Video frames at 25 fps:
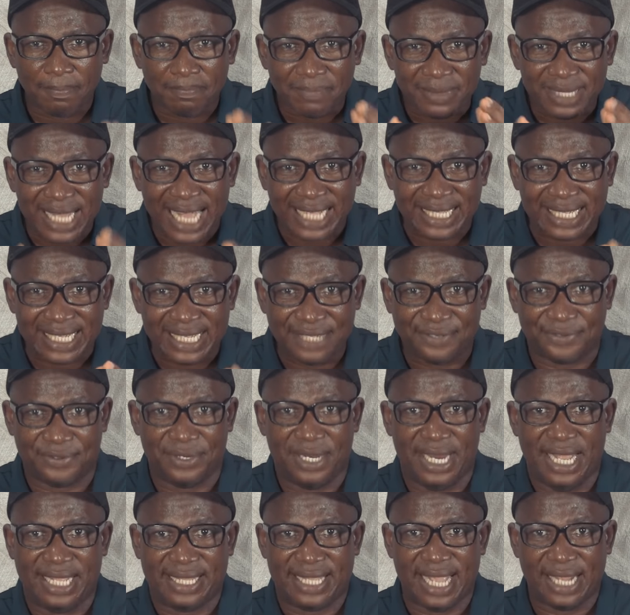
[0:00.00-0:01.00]
that is
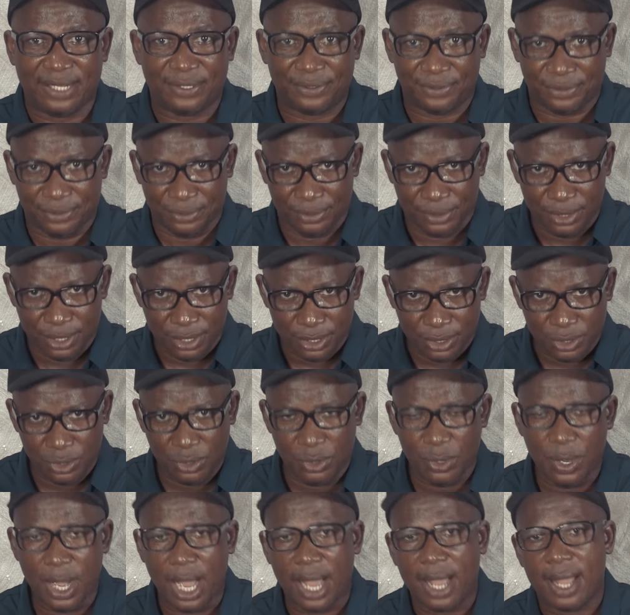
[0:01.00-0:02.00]
related to
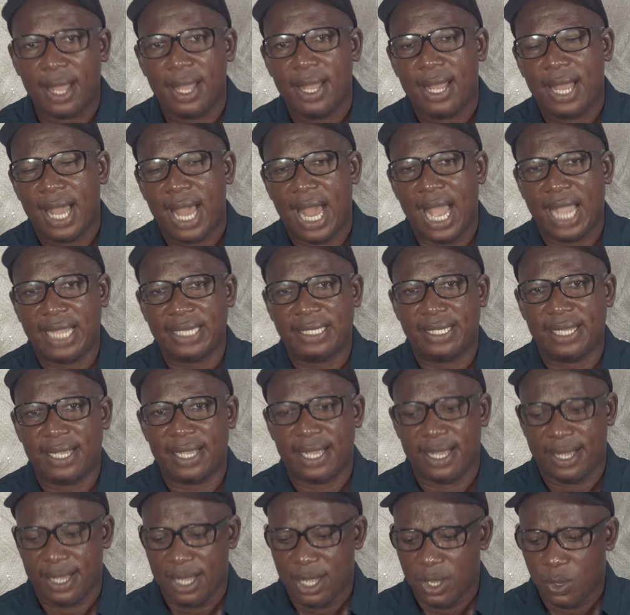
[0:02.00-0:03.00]
your
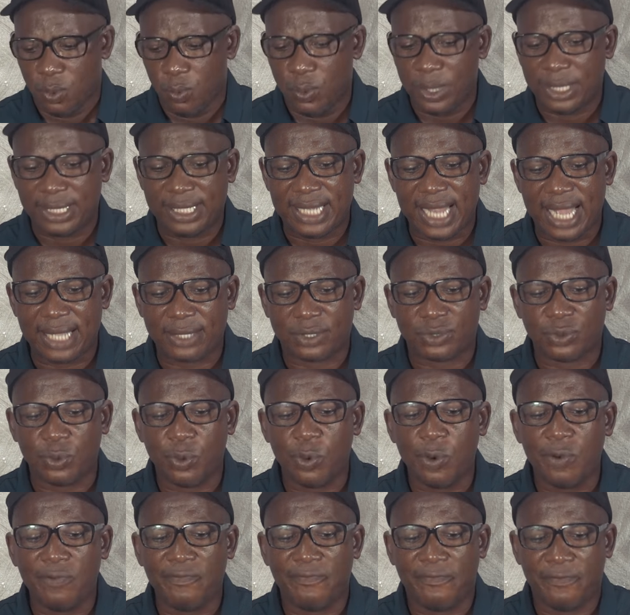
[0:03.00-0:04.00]
idea. With that,
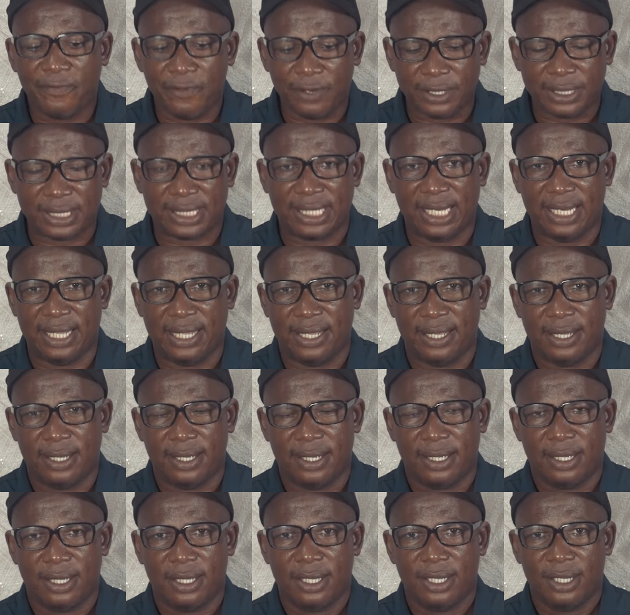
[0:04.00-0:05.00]
obviously,
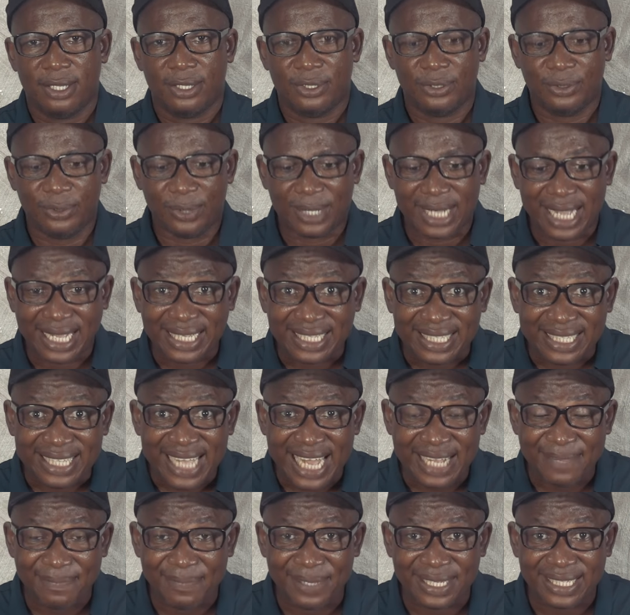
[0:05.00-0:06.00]
you can
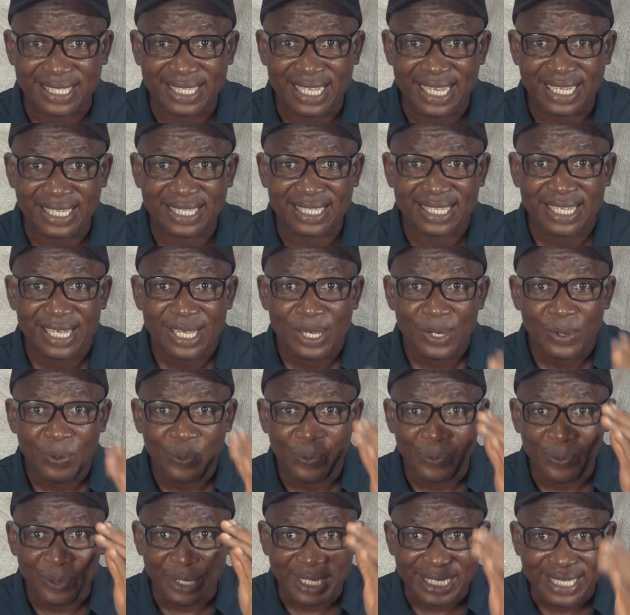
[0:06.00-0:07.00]
start business
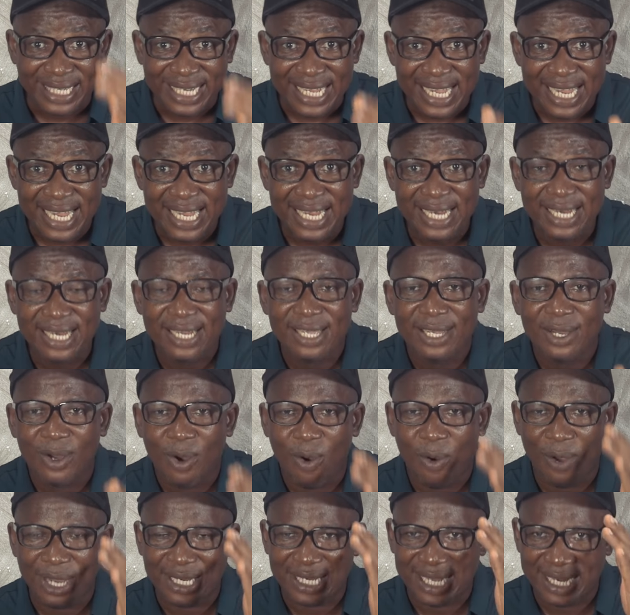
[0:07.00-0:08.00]
within
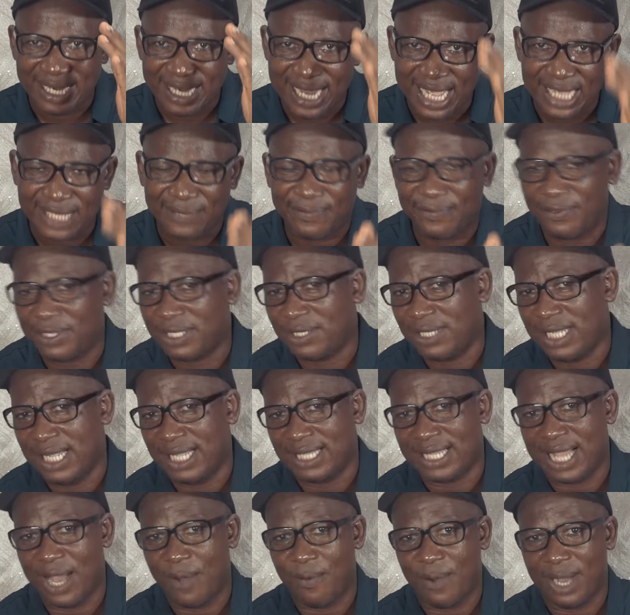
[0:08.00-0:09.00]
or in the next
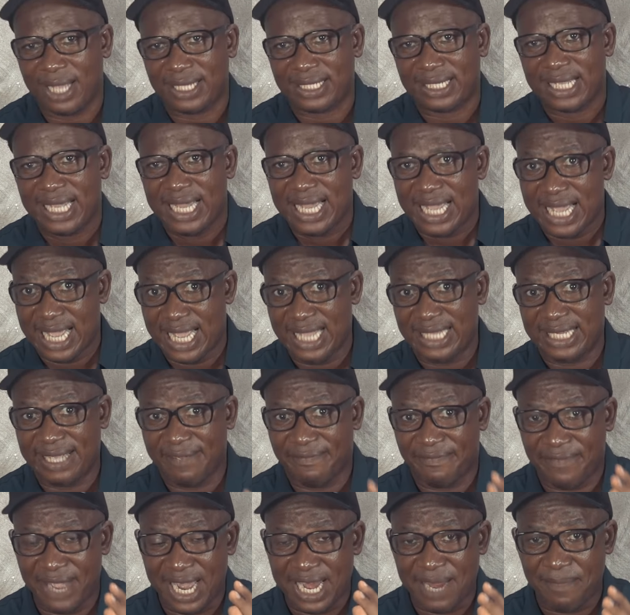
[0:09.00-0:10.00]
48 hours. It's a
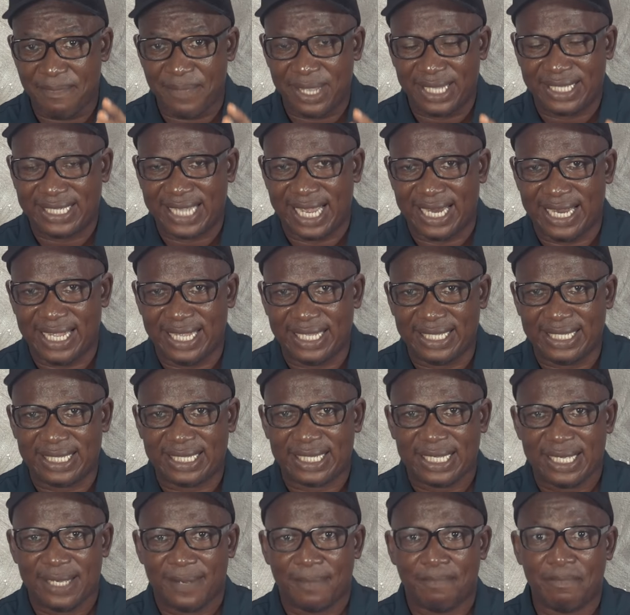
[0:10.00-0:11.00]
very big challenge,
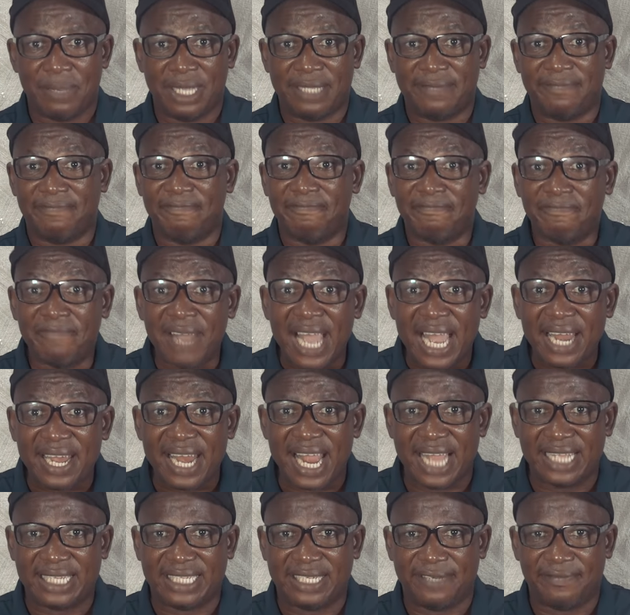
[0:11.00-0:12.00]
but very
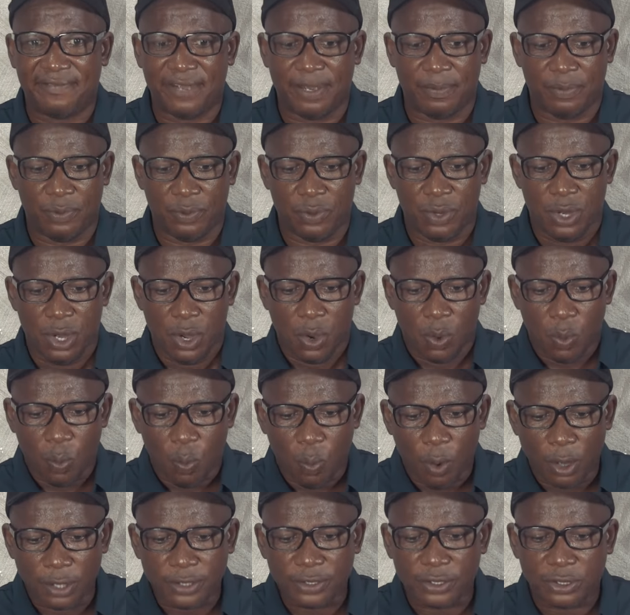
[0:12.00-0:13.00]
achievable
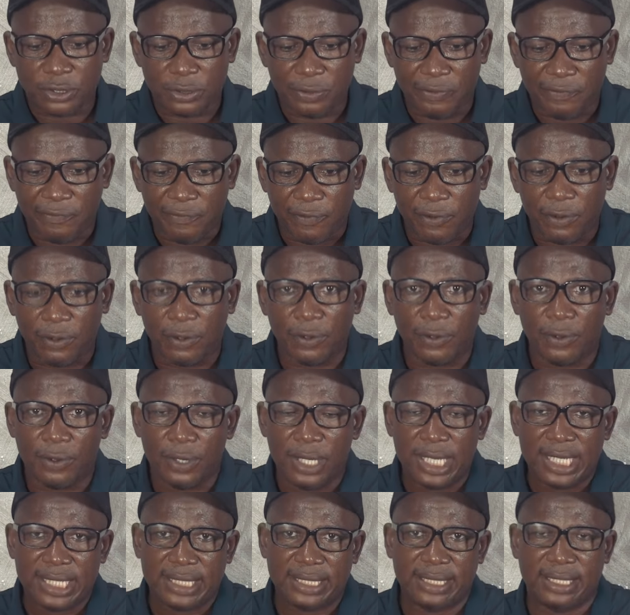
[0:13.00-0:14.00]
once you follow
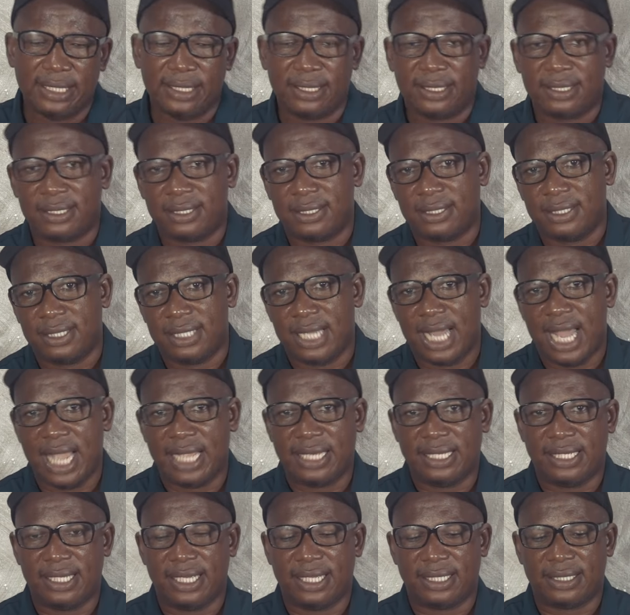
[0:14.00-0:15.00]
these
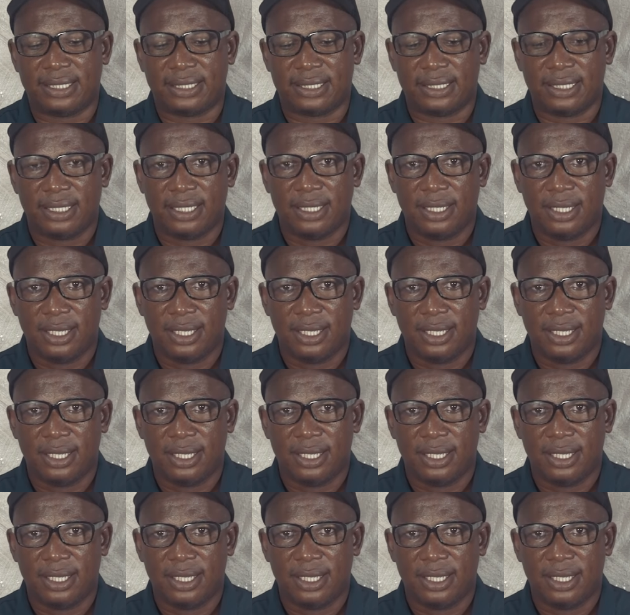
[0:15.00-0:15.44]
ideas